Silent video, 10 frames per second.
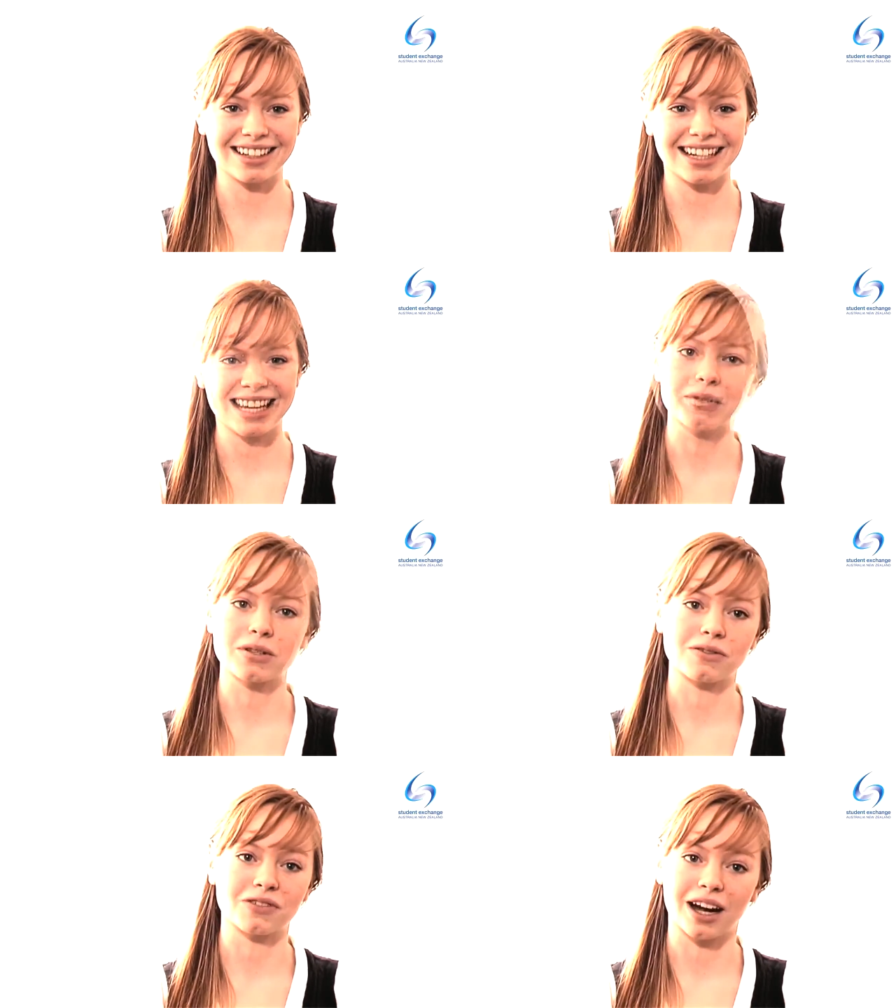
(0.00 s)
But it was
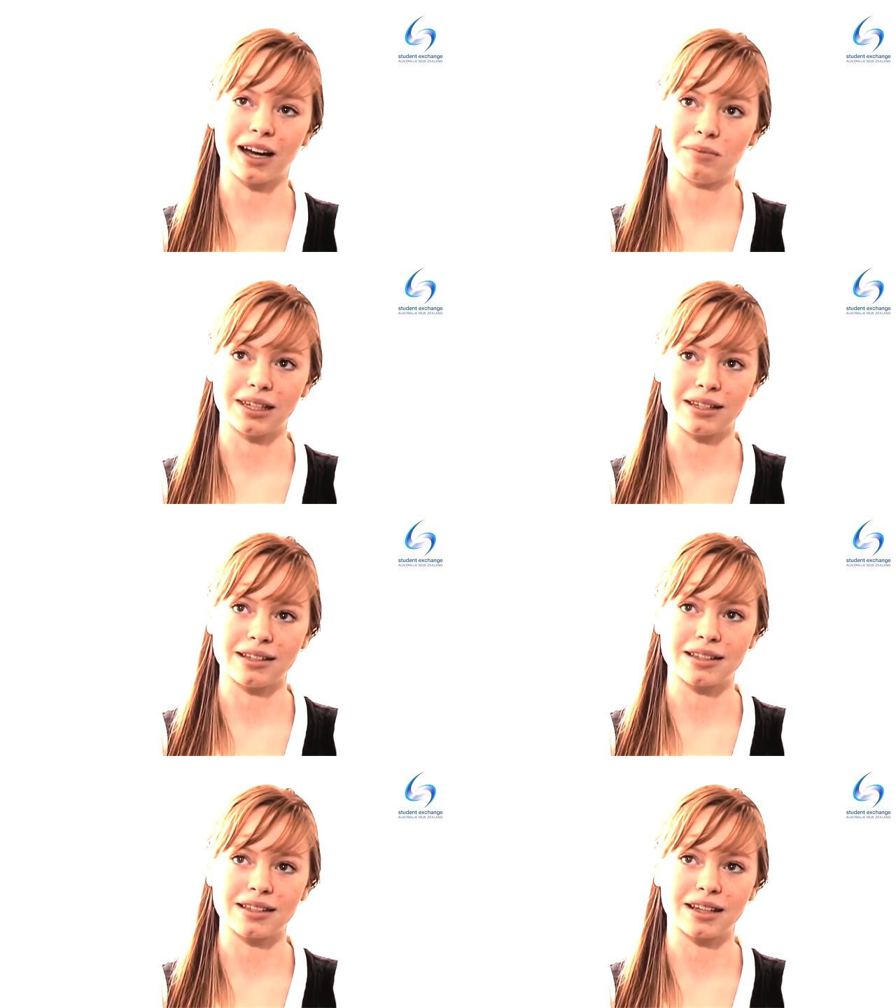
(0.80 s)
all fine
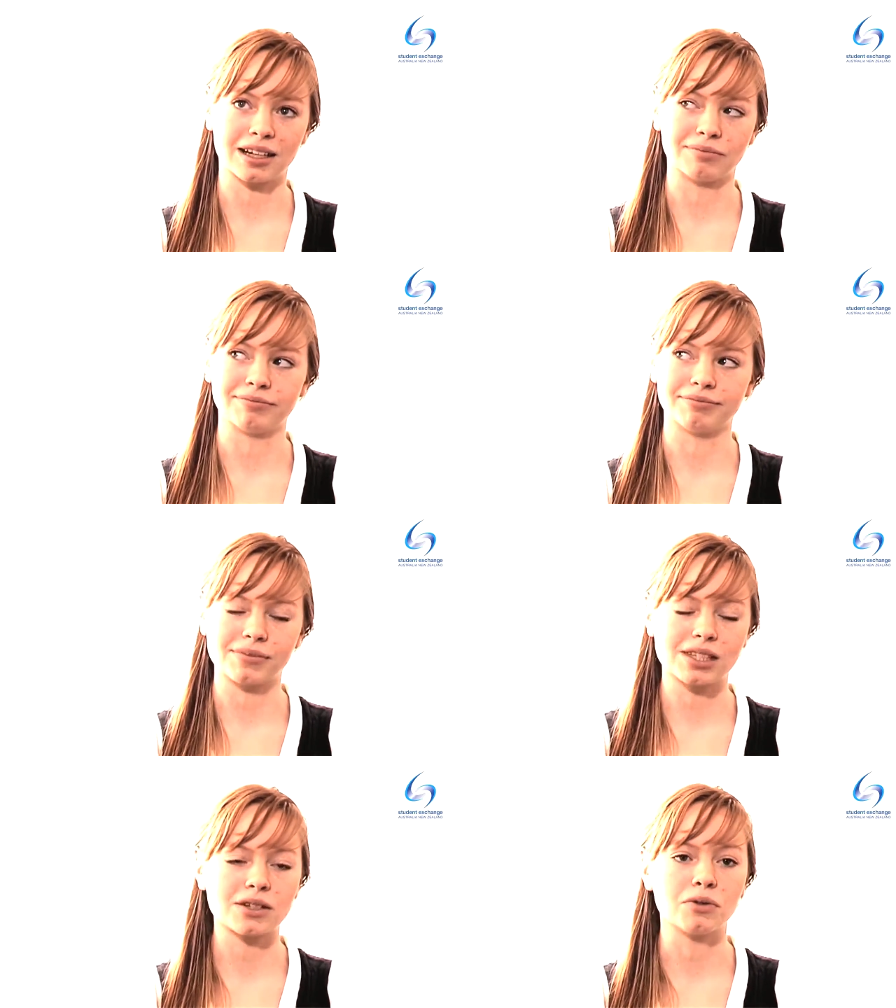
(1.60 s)
because um,
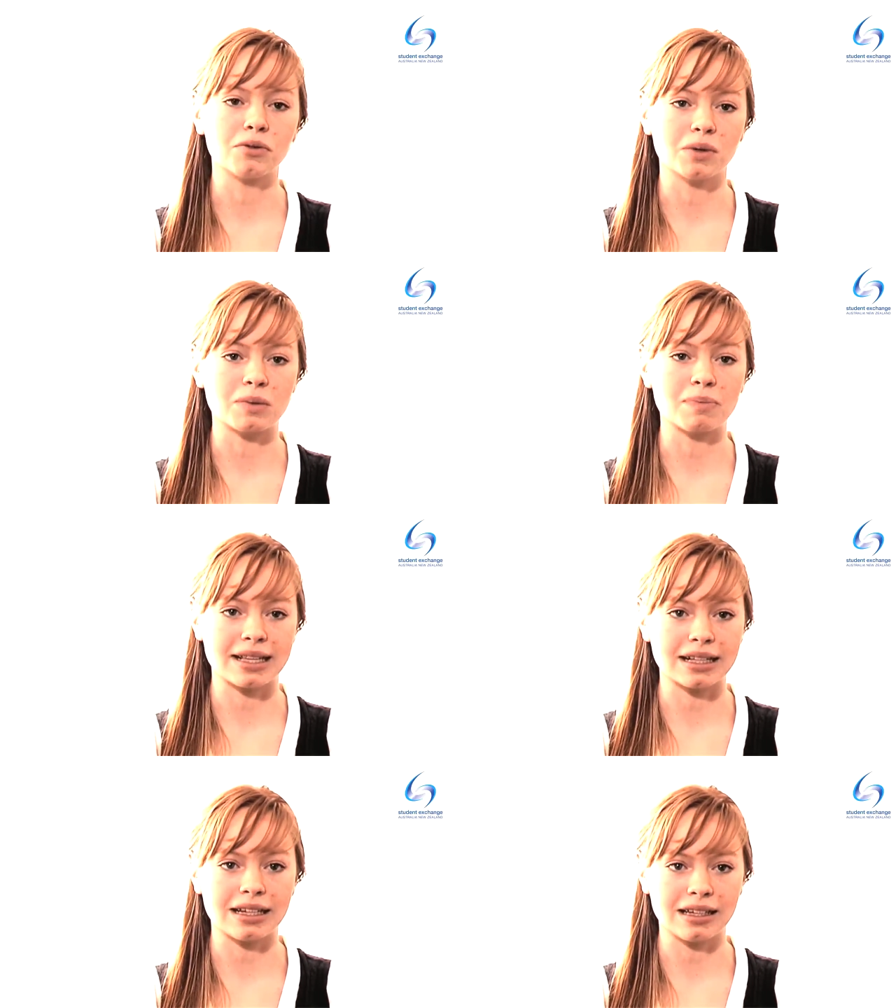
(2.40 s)
school was
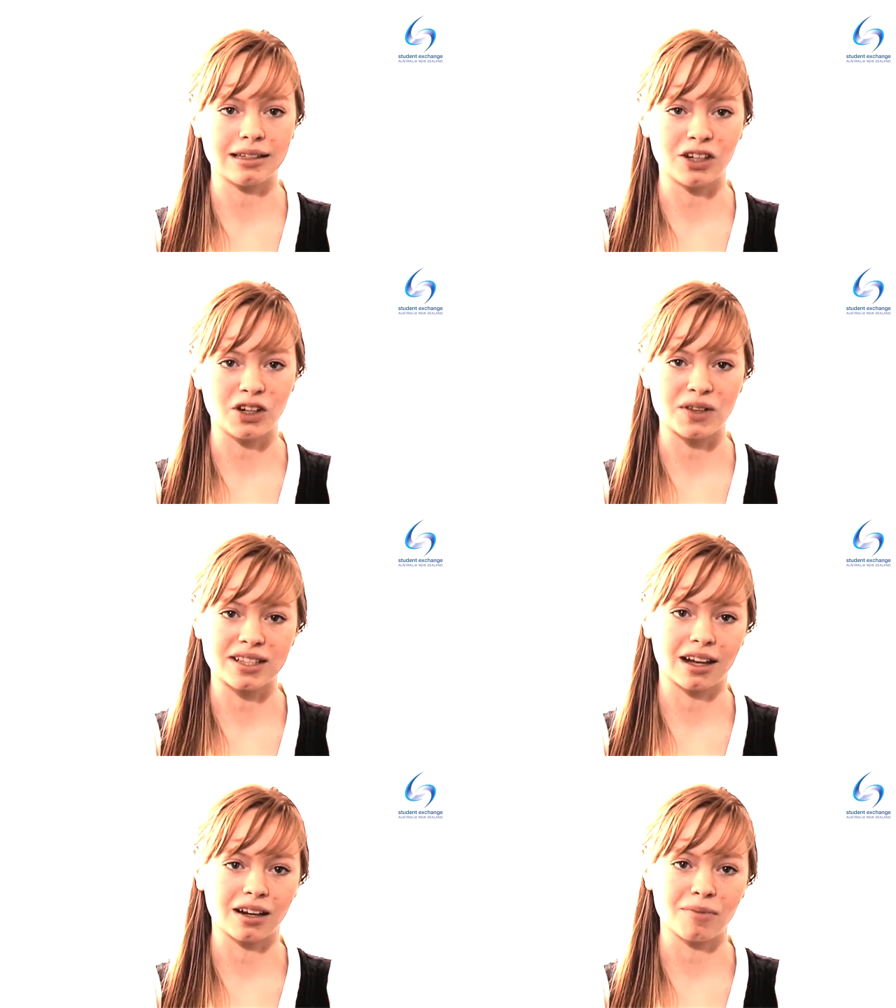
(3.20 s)
basically, you know, the
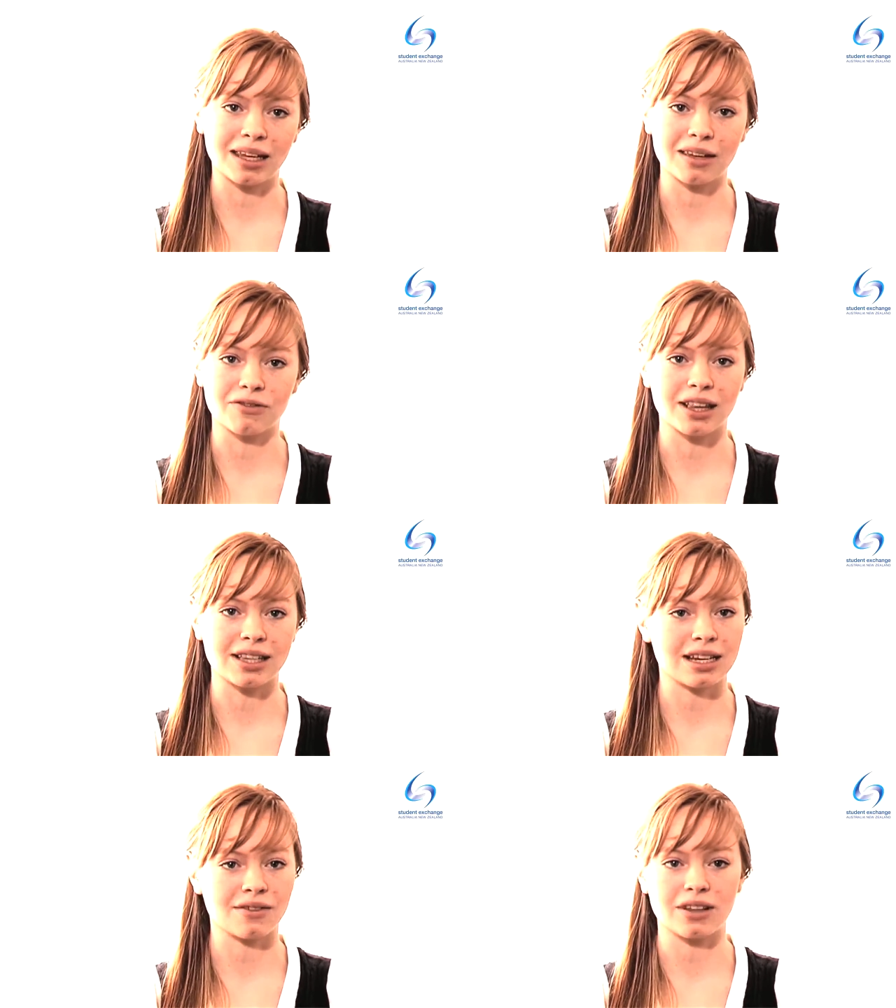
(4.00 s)
start of making
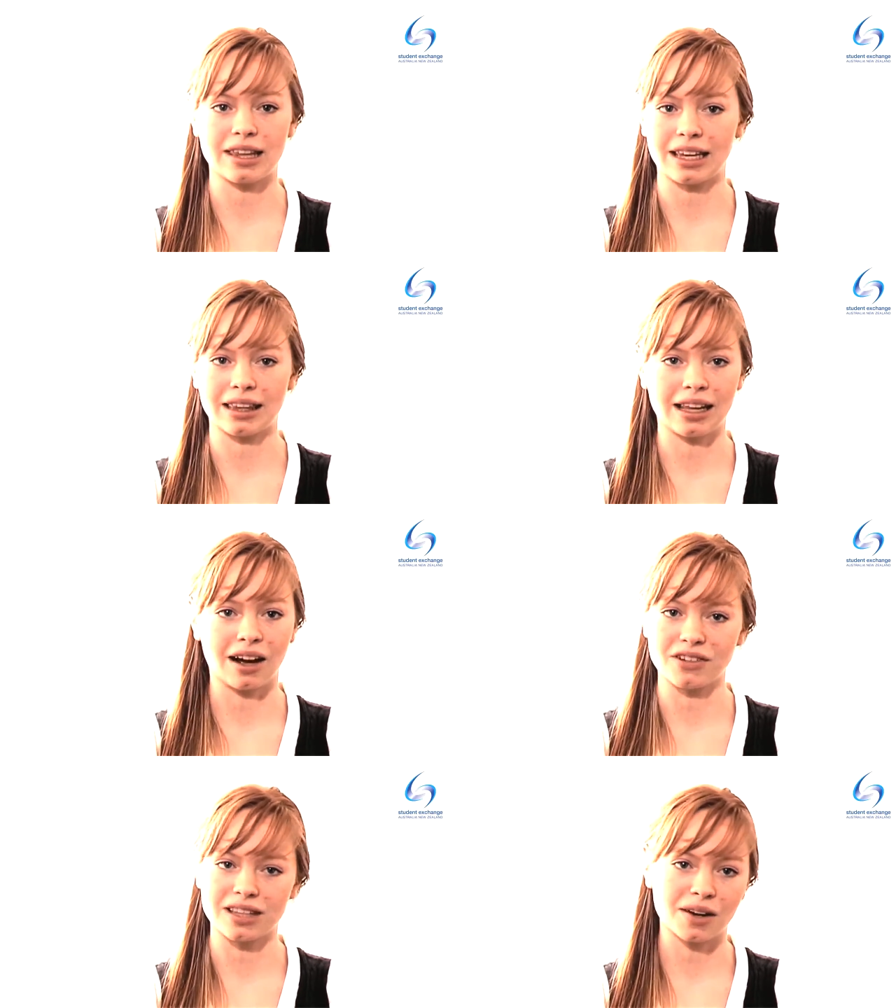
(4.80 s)
friends and everything. And then
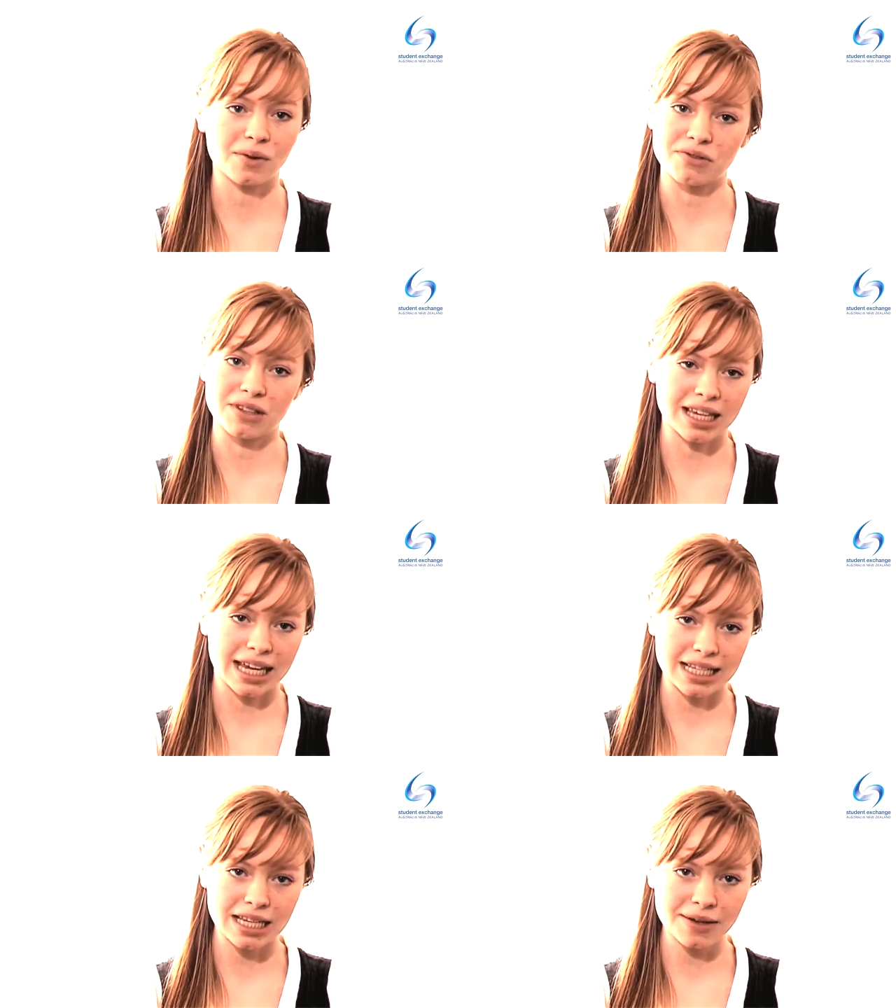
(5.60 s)
after that, it was really
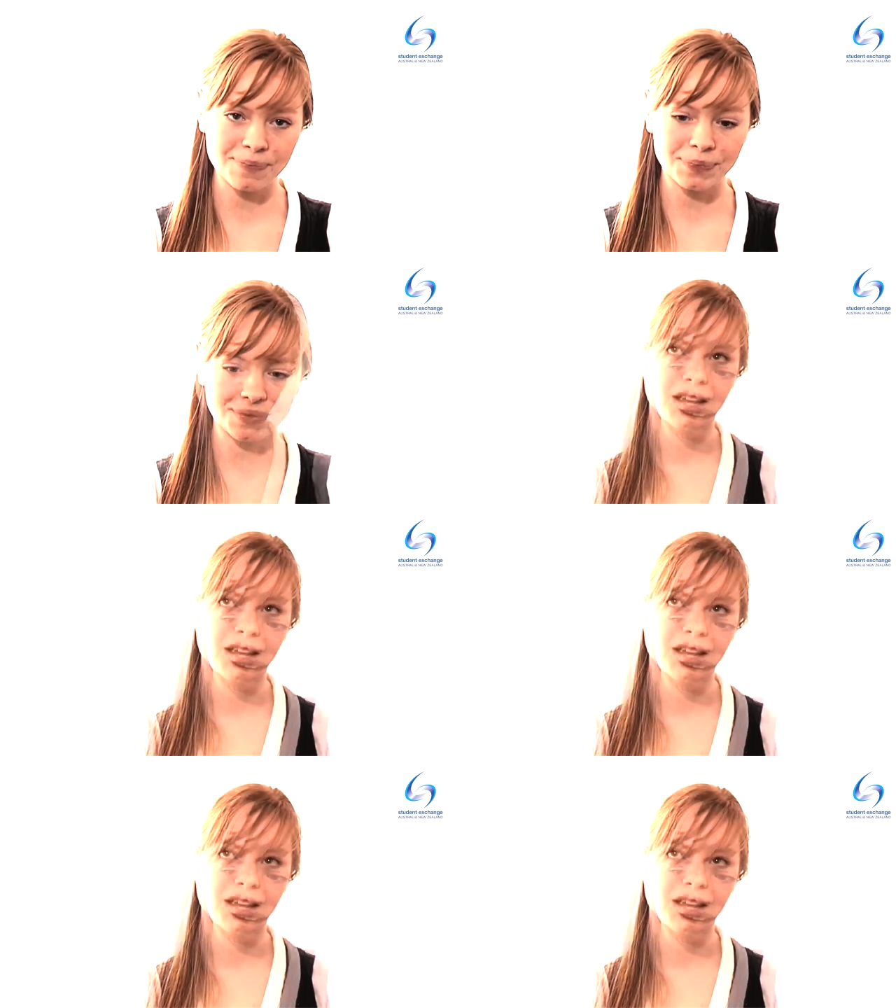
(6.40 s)
easy.